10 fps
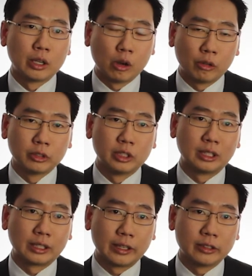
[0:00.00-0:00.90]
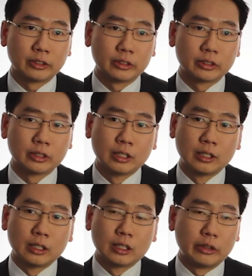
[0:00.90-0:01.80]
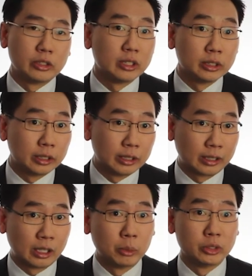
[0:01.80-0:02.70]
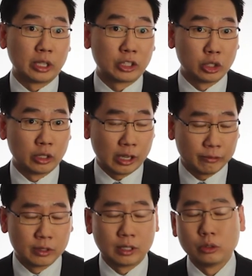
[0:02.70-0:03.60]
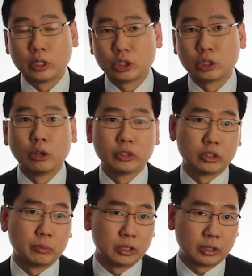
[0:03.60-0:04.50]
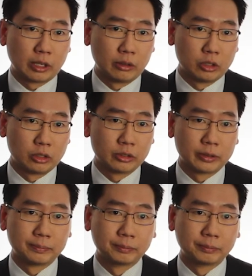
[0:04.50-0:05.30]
And often in the cases, there is nothing that the couples actually have done to actually cause these miscarriages.